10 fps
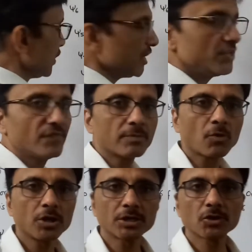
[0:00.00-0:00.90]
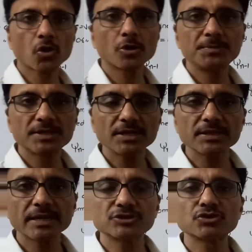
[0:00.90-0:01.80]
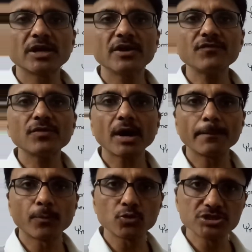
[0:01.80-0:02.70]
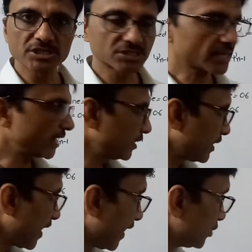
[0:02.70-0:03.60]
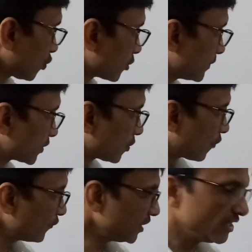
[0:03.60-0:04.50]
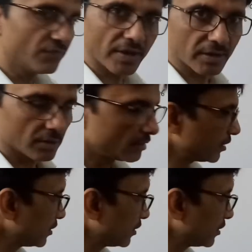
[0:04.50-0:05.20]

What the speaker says: Even molecular orbital, that should have opposite sign, and orbital of even